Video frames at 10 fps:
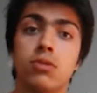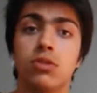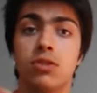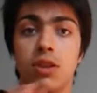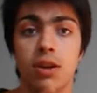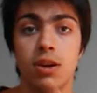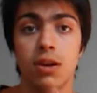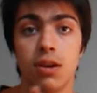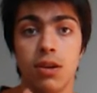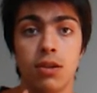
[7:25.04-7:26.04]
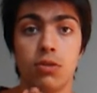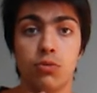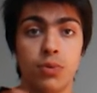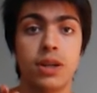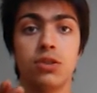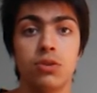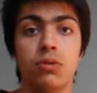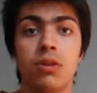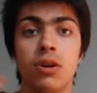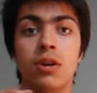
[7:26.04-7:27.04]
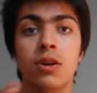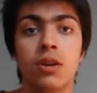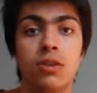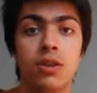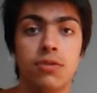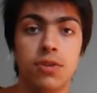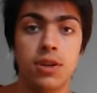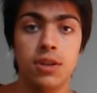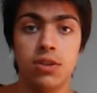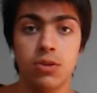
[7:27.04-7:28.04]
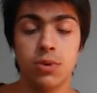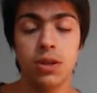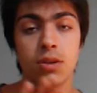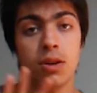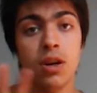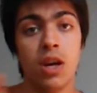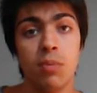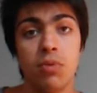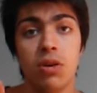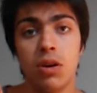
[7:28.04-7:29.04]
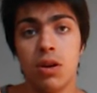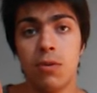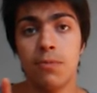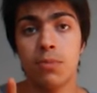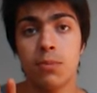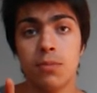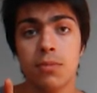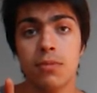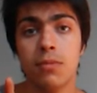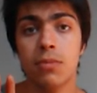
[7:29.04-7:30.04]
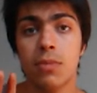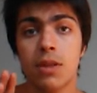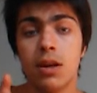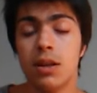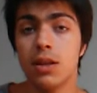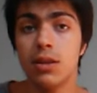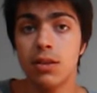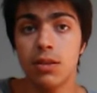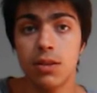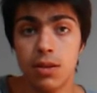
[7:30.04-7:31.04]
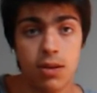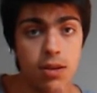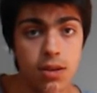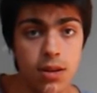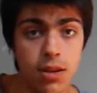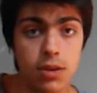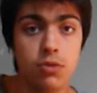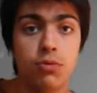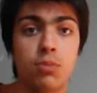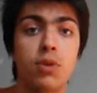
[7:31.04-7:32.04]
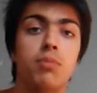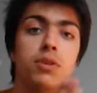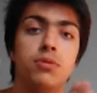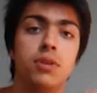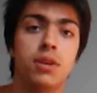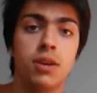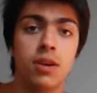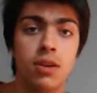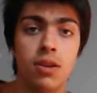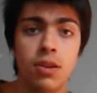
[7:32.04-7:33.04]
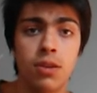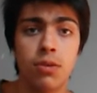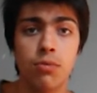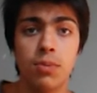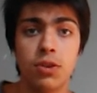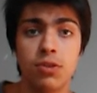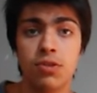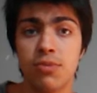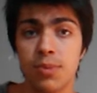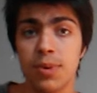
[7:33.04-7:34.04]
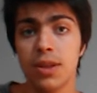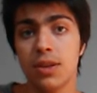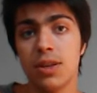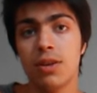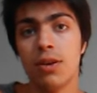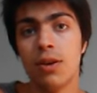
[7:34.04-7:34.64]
just a little ratio to give you an idea, right? But yeah, I like to warm up by doing 3 minutes of mobility,